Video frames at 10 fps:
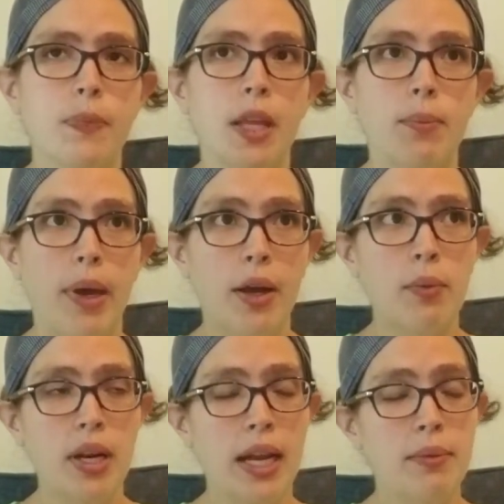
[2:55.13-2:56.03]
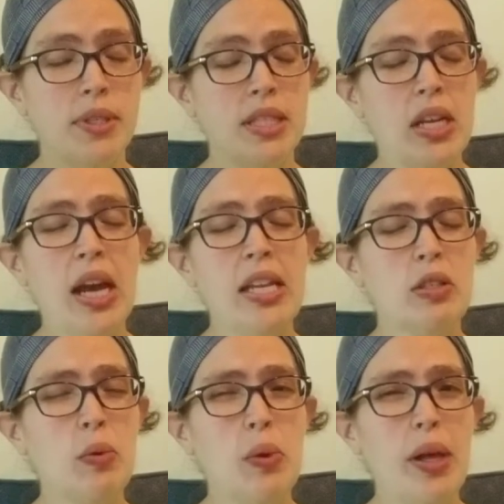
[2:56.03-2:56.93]
back when I was in high
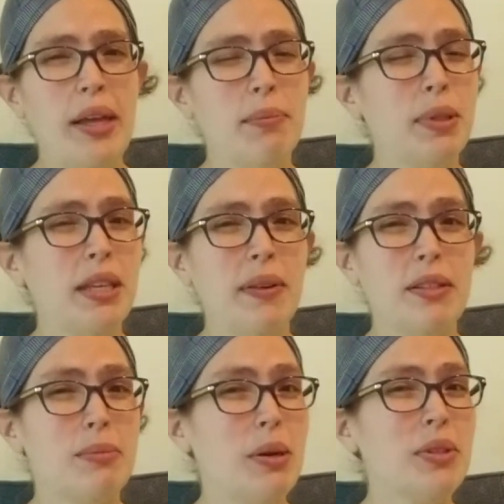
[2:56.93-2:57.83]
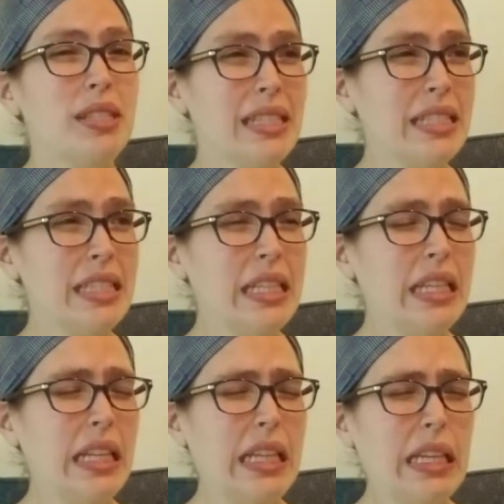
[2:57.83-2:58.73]
school, I believe I was about 16.
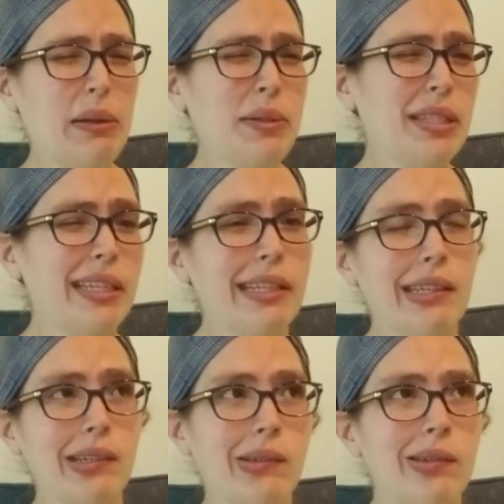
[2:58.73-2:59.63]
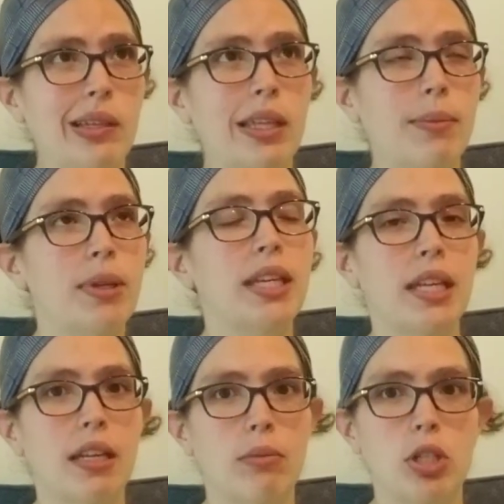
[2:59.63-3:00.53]
I think I was like in the
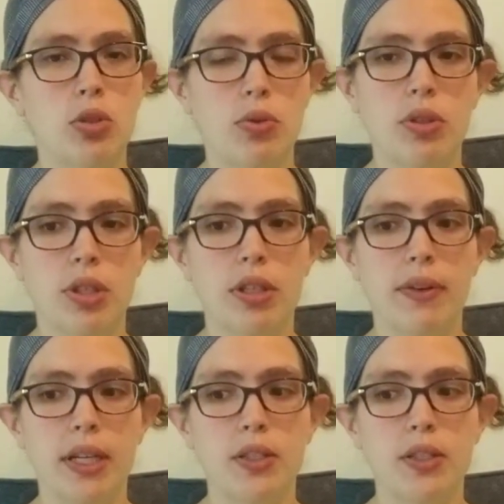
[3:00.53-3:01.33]
beginning of my junior year of high